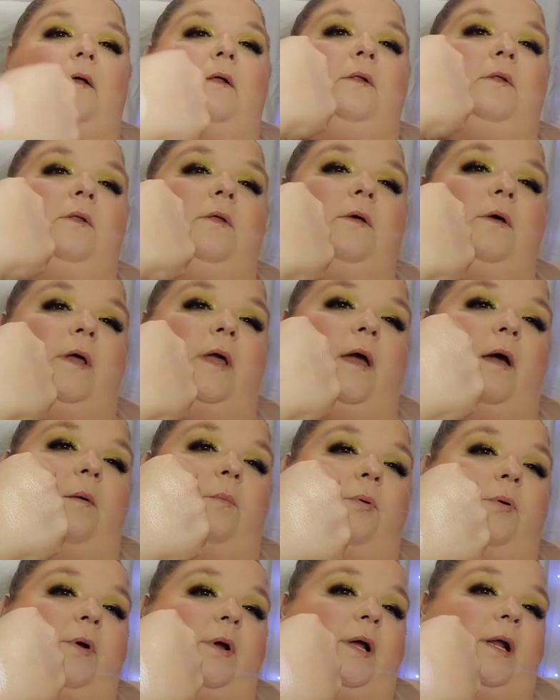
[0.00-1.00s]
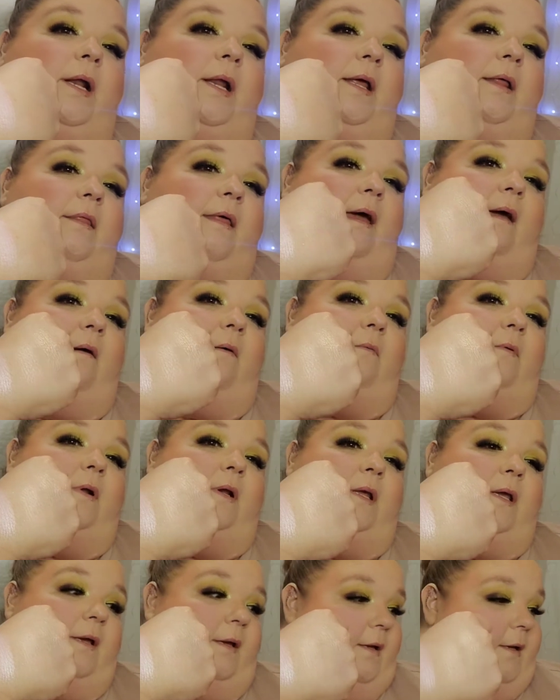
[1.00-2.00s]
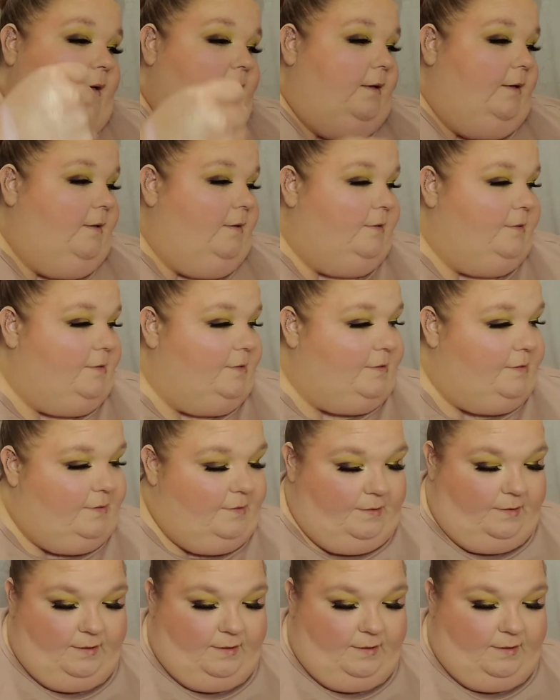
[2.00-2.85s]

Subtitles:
Look how pretty that one is.